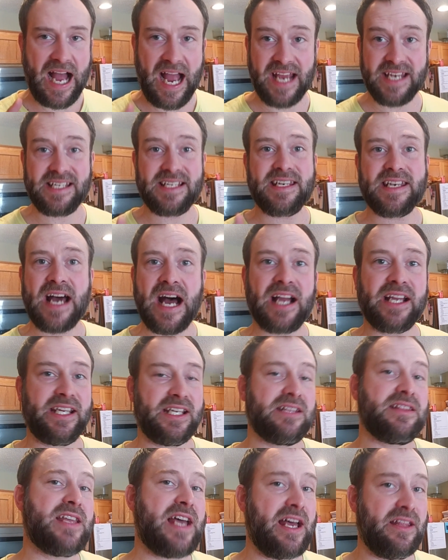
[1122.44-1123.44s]
I did not
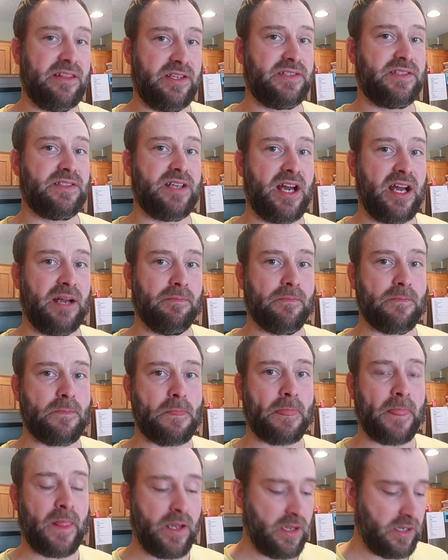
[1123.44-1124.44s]
get that this time.
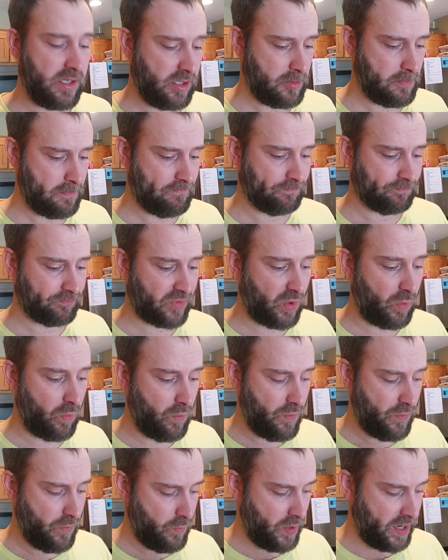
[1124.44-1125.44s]

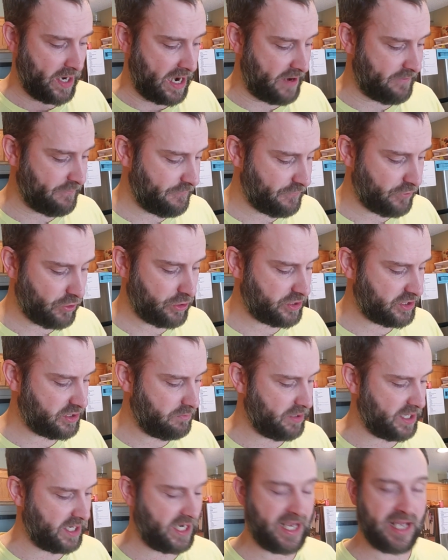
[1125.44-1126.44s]
When I
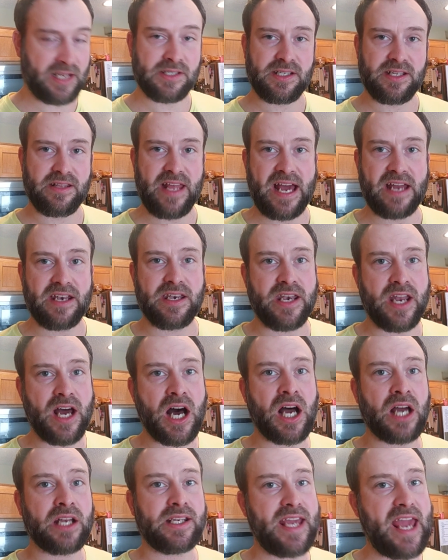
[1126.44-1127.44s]
first bit into that
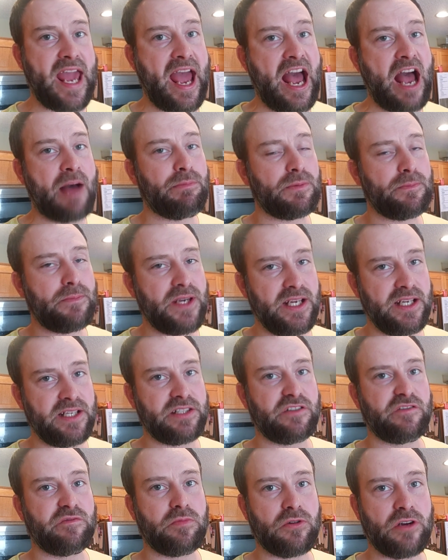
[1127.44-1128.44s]
non-cap
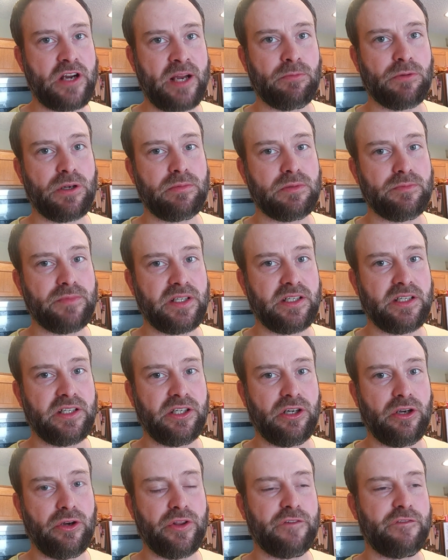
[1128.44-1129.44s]
piece of prime rib a minute
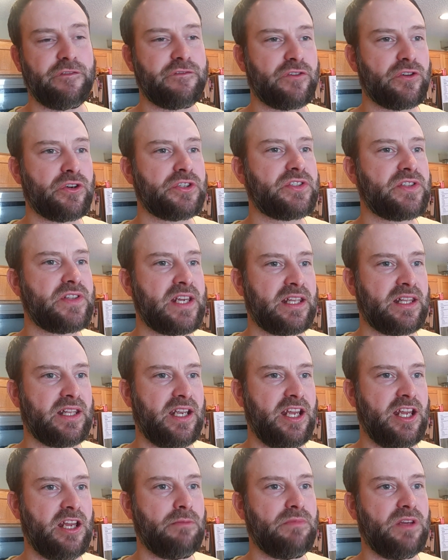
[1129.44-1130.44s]
ago, the first thing
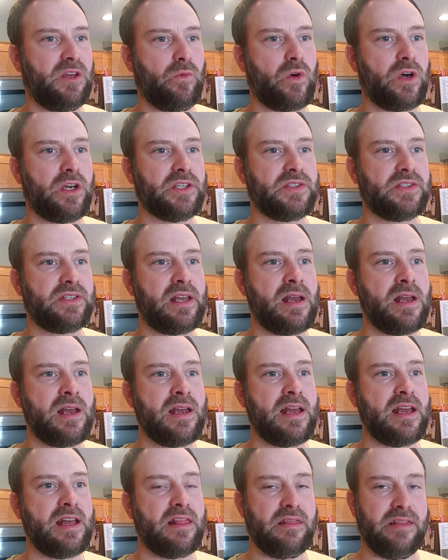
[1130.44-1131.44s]
that hit me was
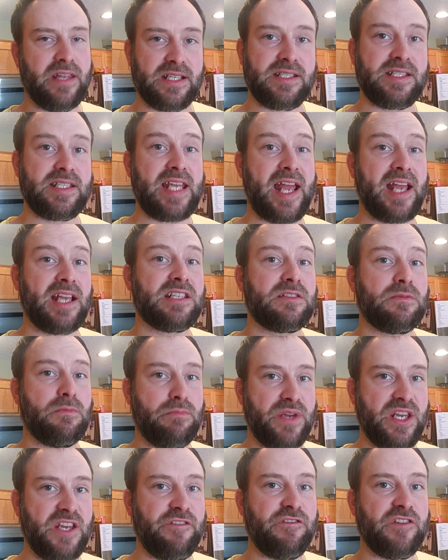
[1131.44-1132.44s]
this tastes
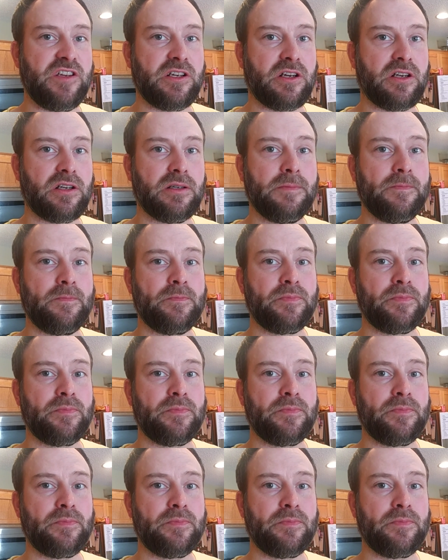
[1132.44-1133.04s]
beefier